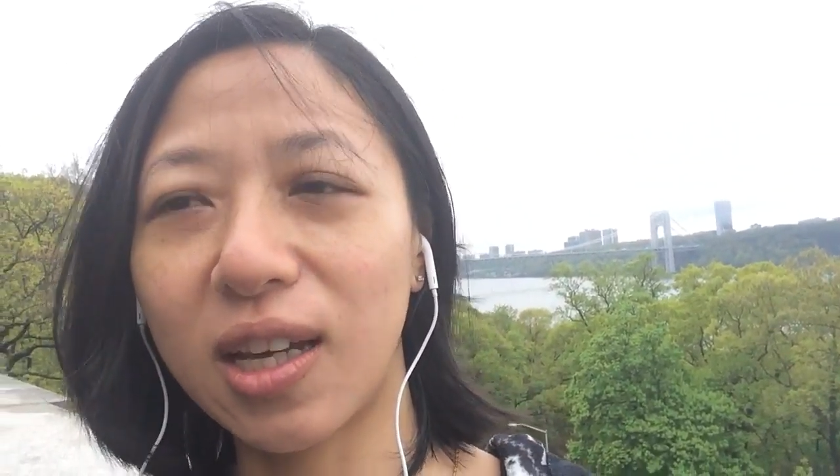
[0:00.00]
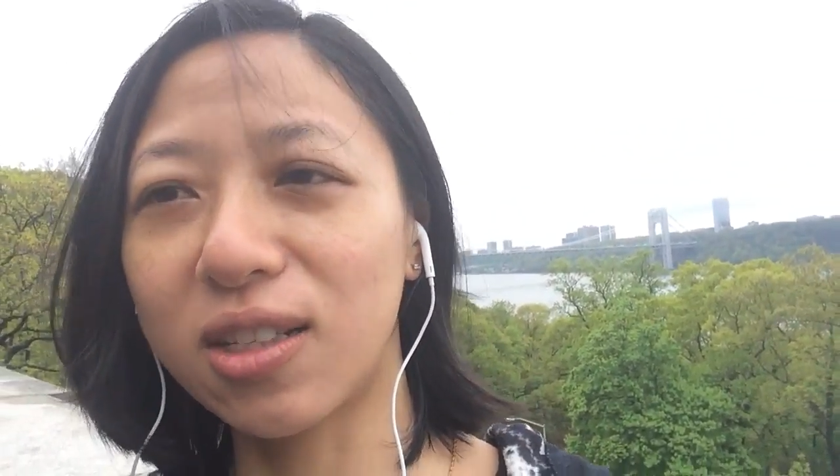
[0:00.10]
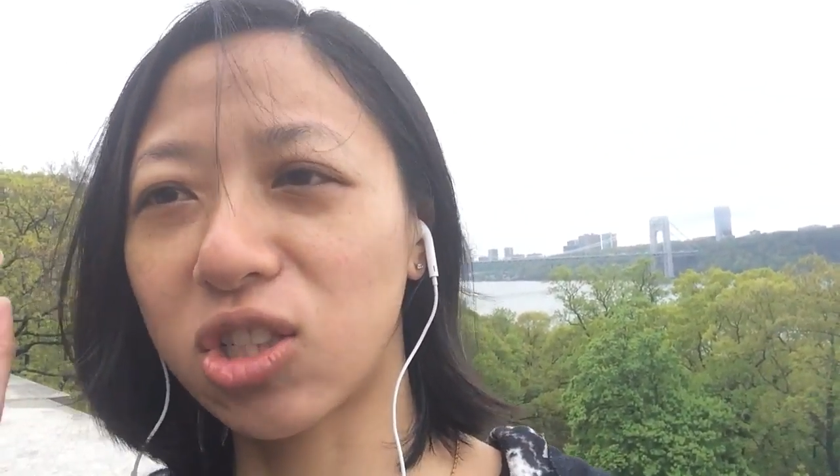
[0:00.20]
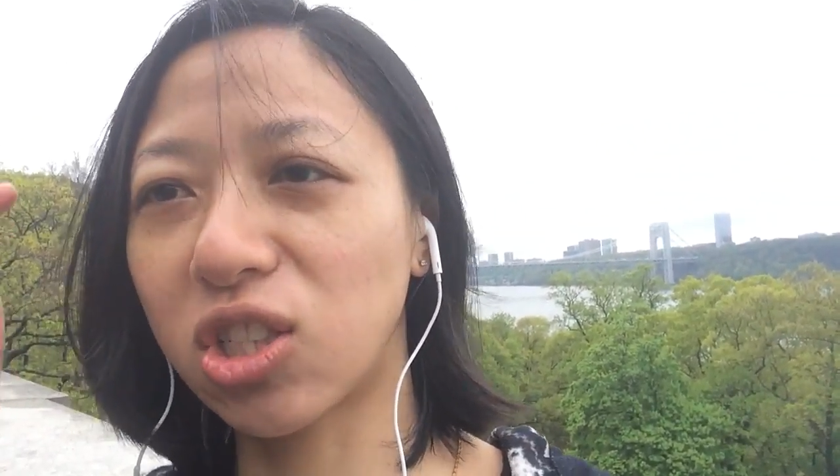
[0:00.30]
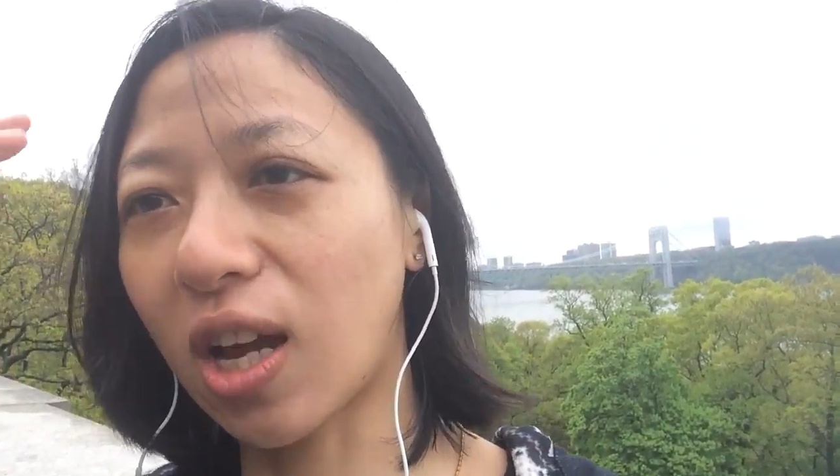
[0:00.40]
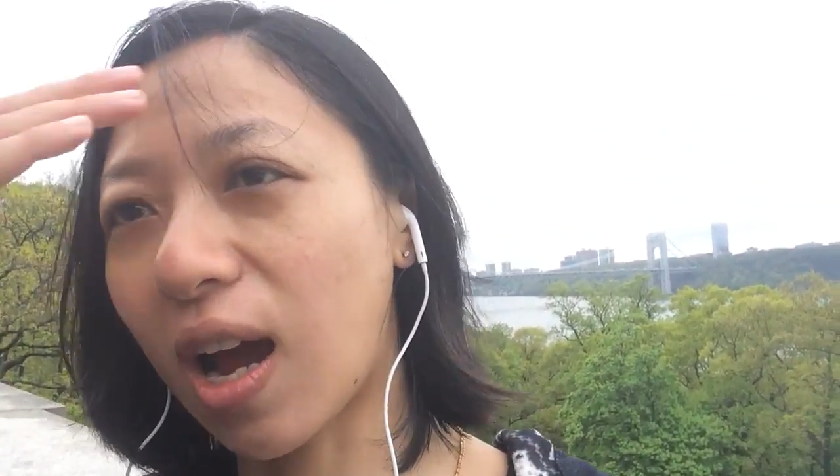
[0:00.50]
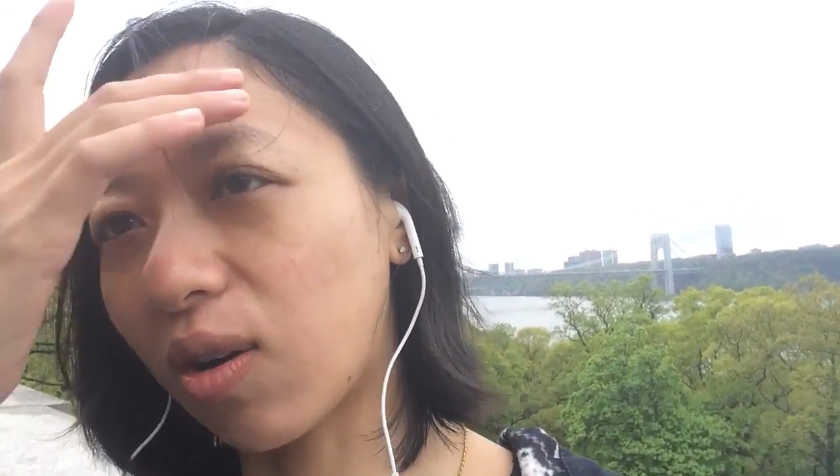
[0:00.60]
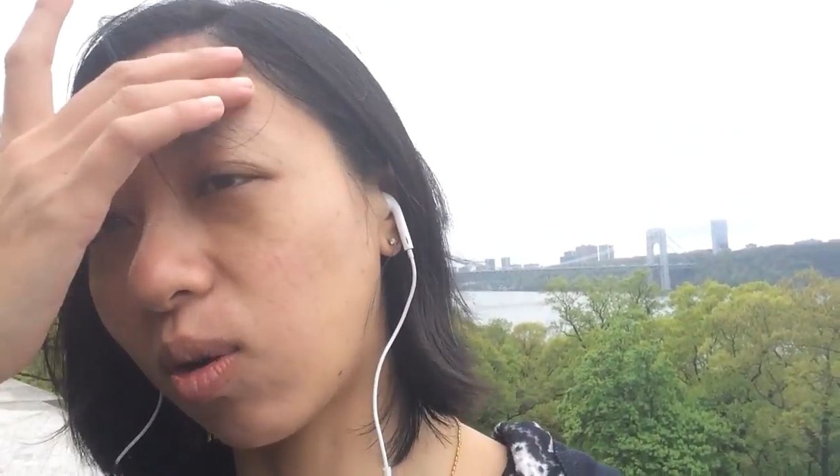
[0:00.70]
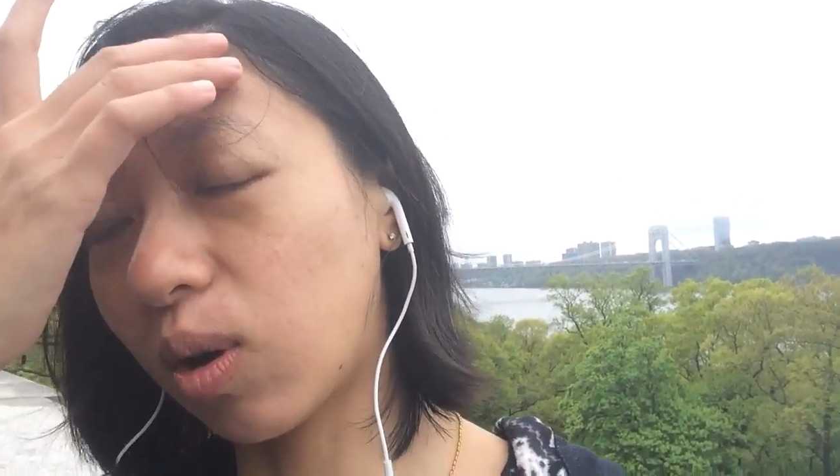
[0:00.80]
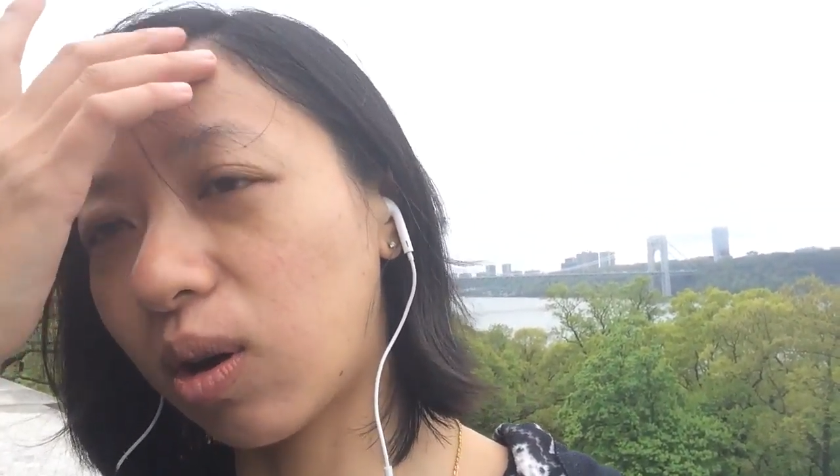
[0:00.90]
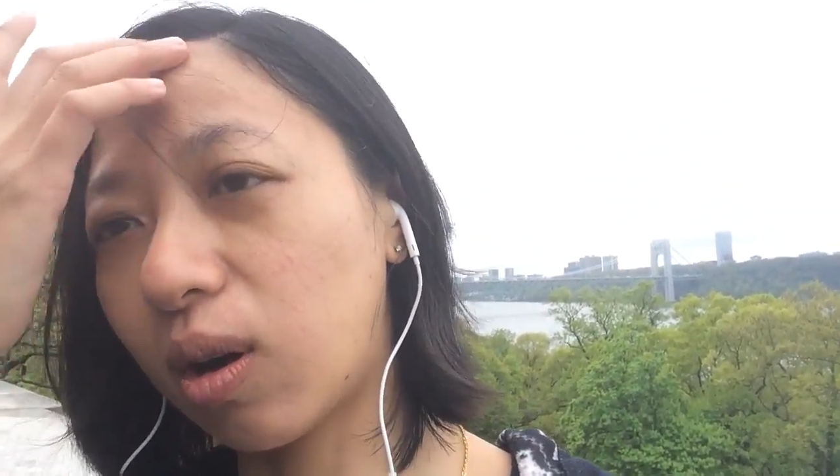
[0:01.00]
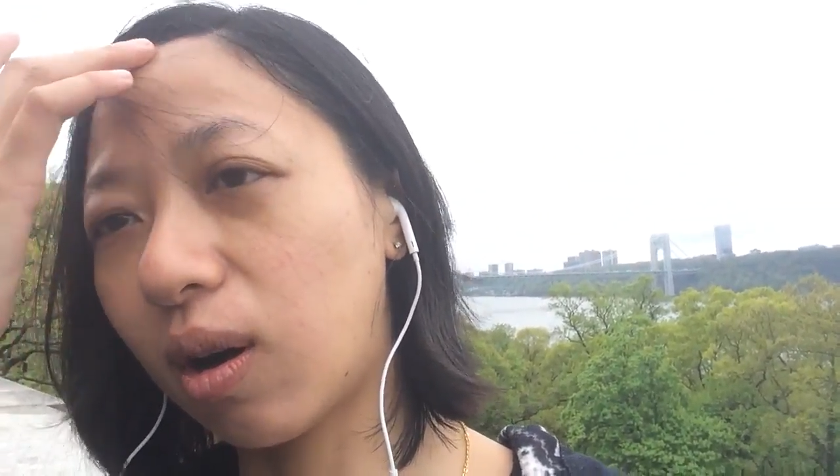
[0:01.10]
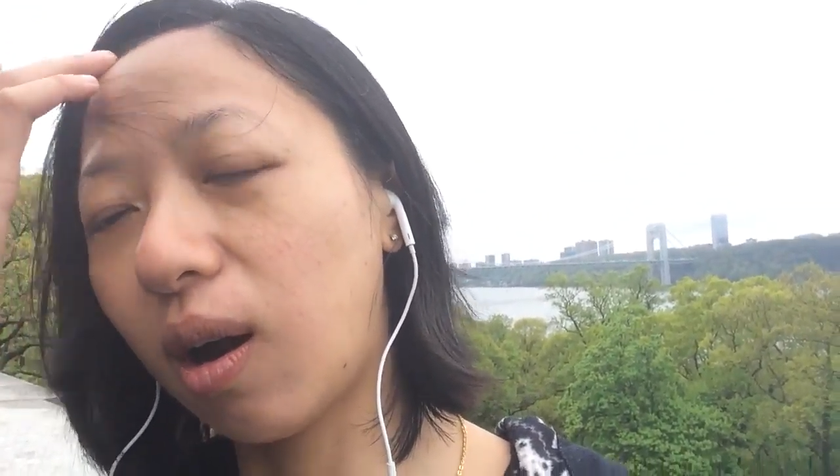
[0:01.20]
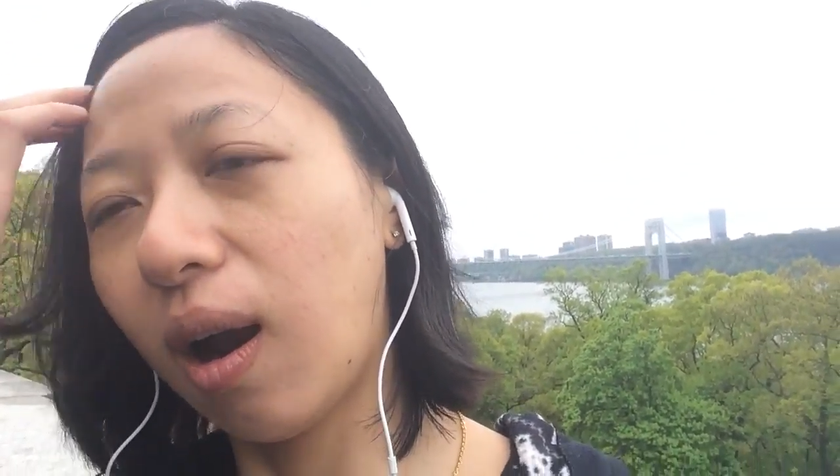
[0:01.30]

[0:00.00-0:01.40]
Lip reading: and shower